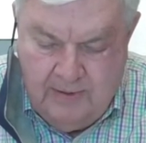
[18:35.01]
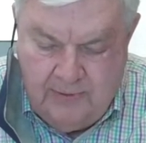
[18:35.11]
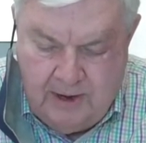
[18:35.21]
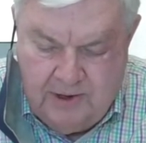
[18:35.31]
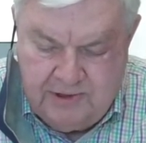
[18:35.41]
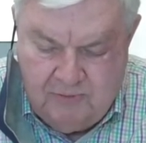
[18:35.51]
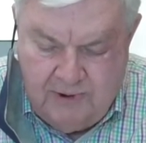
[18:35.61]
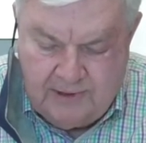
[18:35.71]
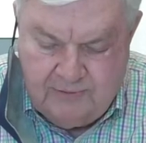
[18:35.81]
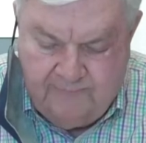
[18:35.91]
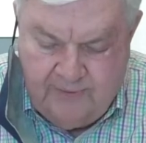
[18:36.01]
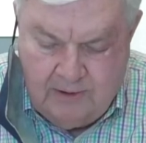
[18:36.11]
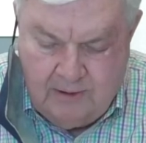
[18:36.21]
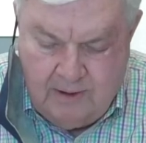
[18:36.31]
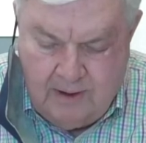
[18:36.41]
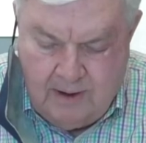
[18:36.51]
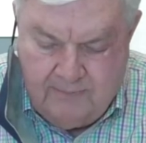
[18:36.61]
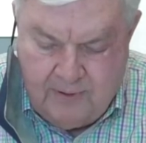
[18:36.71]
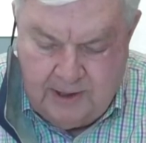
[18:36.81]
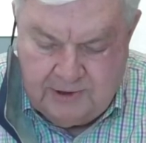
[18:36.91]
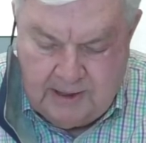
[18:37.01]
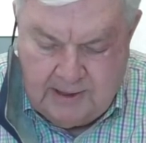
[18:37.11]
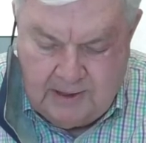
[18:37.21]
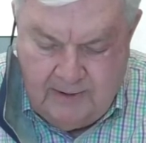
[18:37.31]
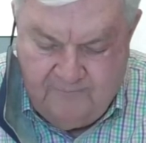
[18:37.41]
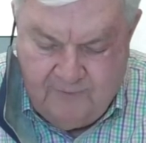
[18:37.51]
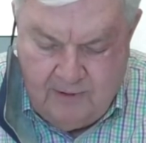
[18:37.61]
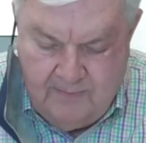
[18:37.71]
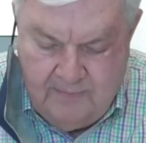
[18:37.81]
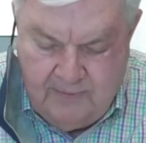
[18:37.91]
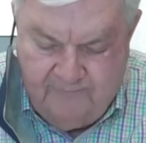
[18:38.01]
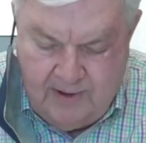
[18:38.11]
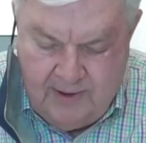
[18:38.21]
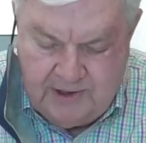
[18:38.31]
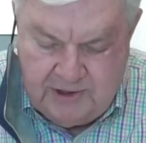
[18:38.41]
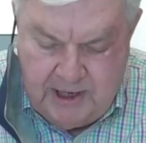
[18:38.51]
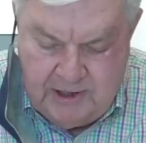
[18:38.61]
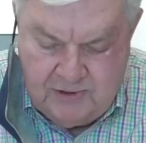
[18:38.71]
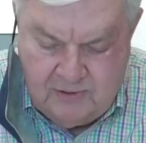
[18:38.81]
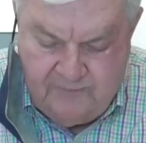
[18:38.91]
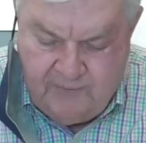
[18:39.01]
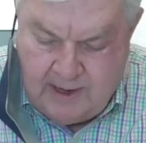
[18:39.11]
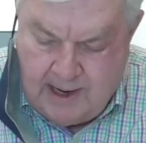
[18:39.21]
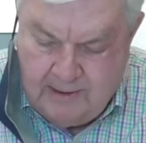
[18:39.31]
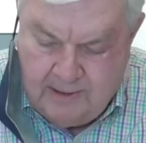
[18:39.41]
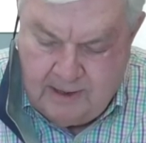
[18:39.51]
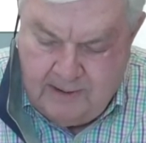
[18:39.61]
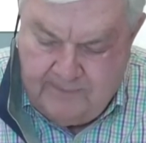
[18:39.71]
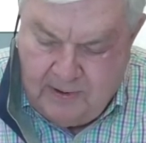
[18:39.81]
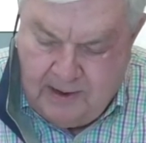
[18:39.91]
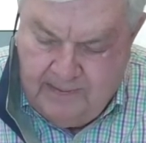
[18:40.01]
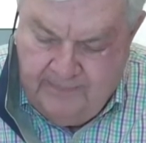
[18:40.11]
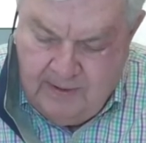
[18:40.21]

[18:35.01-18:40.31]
The Energy Retrofit Project confirmed the following change order for Gallagher Company.